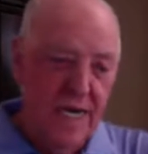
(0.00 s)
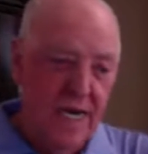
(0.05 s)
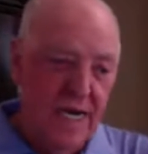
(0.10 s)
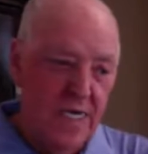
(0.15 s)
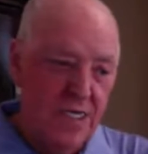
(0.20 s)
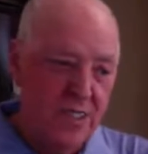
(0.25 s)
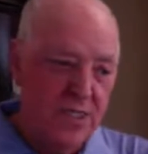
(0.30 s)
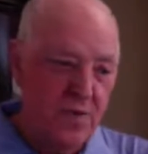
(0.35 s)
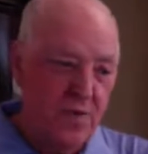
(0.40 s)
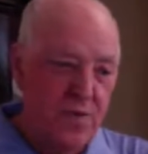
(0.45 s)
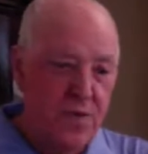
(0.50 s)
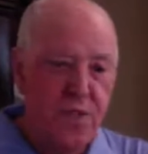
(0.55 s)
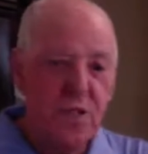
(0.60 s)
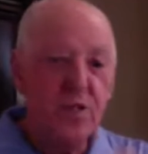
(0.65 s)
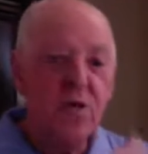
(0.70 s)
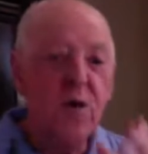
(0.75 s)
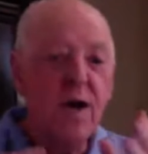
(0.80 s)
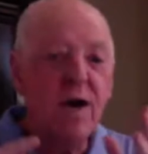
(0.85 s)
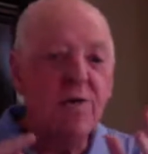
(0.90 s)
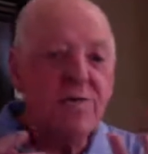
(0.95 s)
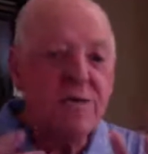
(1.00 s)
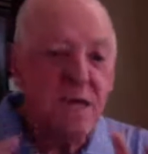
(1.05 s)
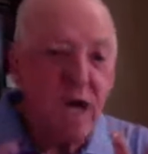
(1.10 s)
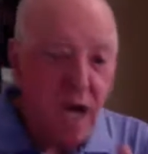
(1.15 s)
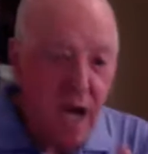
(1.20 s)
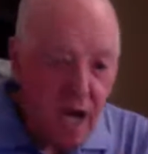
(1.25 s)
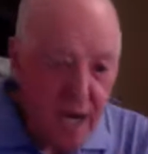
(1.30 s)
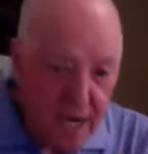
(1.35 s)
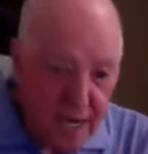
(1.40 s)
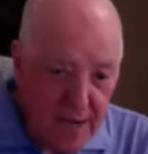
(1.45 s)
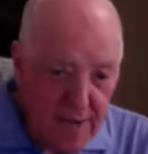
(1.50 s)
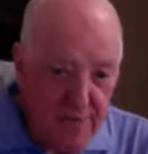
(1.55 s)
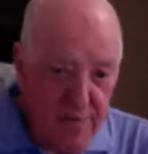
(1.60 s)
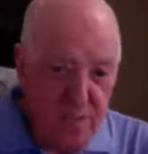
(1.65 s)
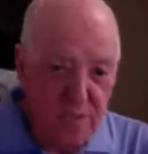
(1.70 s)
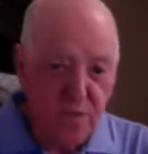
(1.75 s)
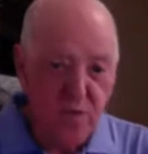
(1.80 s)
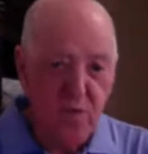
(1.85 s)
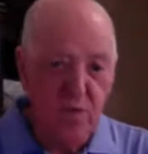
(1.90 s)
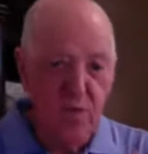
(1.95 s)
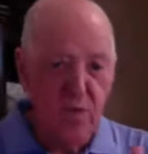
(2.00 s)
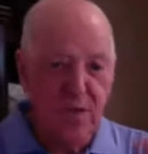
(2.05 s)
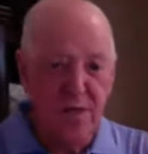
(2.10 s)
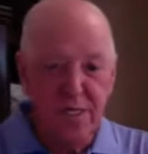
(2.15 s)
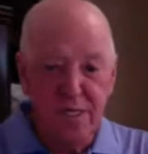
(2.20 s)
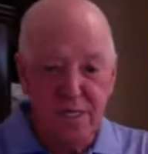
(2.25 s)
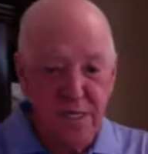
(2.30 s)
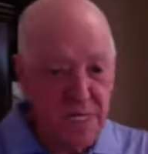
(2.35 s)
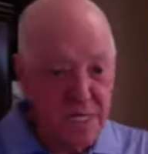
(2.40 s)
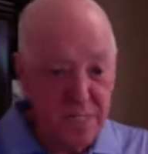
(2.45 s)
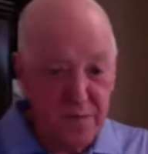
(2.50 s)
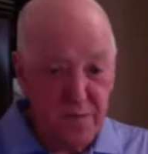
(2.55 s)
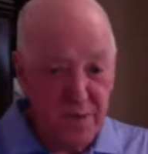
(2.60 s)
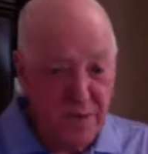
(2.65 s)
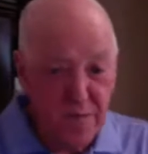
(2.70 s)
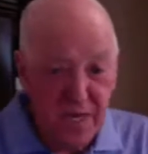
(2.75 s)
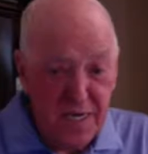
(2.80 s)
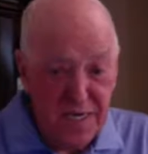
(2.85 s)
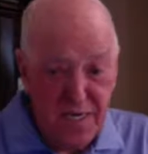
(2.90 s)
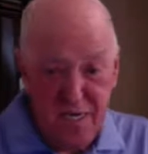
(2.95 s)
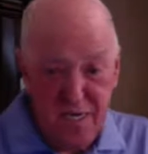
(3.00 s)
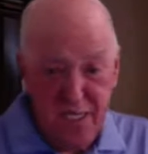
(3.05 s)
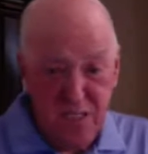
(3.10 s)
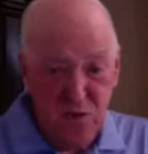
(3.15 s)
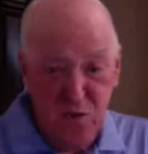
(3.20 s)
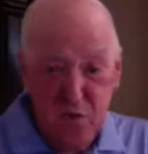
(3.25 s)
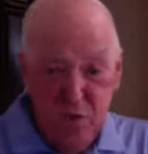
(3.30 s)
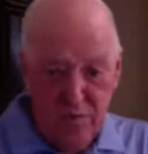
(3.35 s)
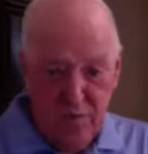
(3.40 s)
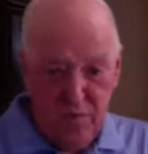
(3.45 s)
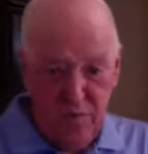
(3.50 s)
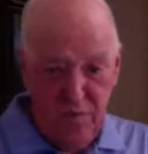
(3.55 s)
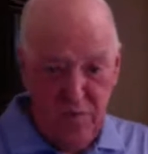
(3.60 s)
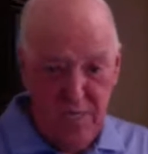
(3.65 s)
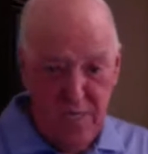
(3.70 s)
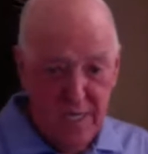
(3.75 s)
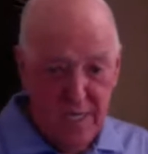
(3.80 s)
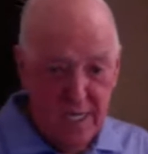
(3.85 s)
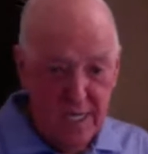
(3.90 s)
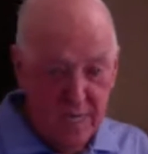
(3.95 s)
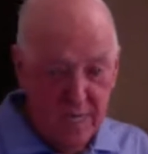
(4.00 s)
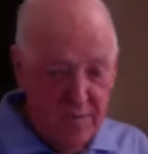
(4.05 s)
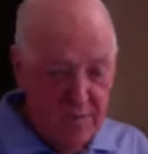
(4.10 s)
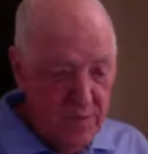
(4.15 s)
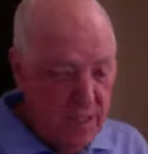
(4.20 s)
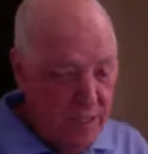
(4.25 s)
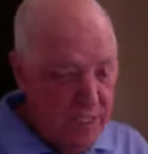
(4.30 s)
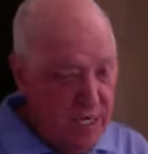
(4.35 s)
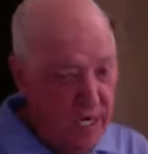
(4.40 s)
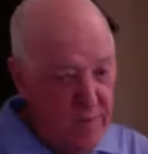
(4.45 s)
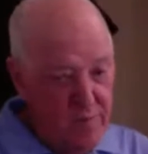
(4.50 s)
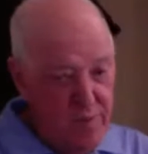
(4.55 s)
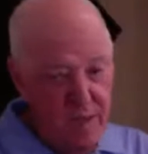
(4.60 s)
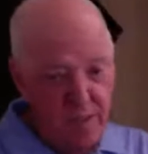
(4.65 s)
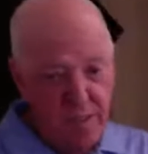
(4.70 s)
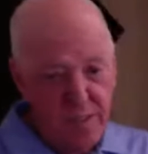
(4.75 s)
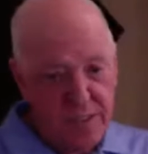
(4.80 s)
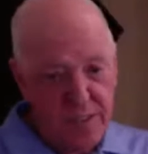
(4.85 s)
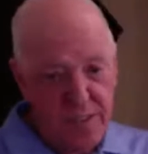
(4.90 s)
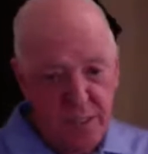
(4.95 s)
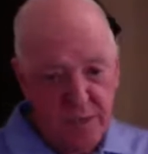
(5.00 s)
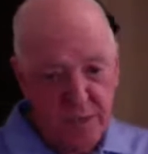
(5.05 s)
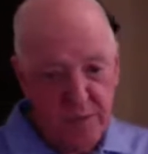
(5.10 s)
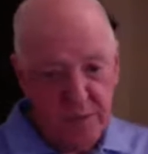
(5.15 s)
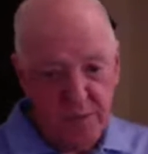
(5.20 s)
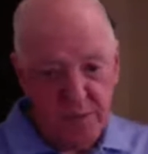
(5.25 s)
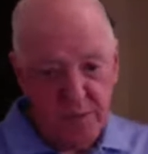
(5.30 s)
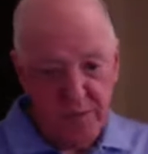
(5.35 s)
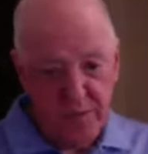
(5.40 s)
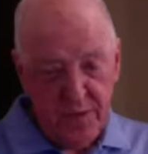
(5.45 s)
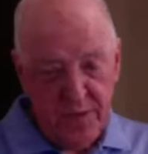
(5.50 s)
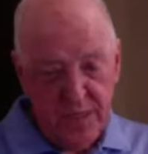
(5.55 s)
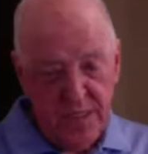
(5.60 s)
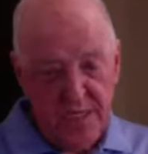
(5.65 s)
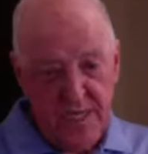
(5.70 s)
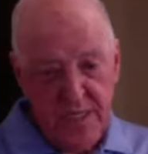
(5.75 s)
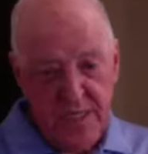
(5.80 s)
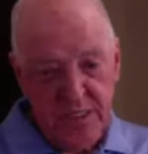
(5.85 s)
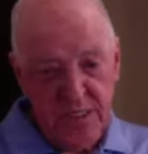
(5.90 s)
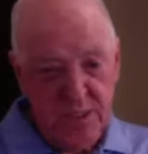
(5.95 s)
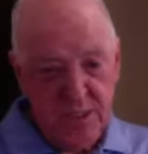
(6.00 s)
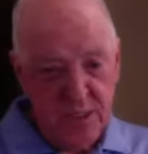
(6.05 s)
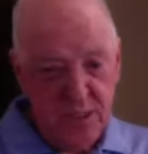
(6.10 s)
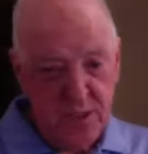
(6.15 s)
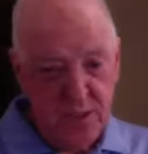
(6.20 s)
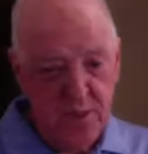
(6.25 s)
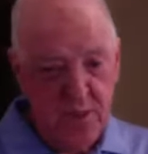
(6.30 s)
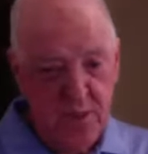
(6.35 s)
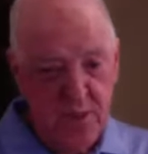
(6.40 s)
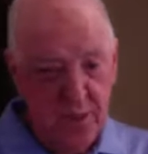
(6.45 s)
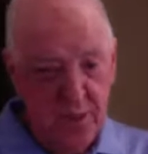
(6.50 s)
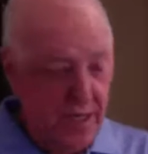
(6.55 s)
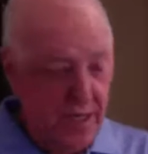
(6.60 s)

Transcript: And so do you have time to talk about this? It's pathetic. It's awful. But you can't blame the salespeople. They dance to the tune of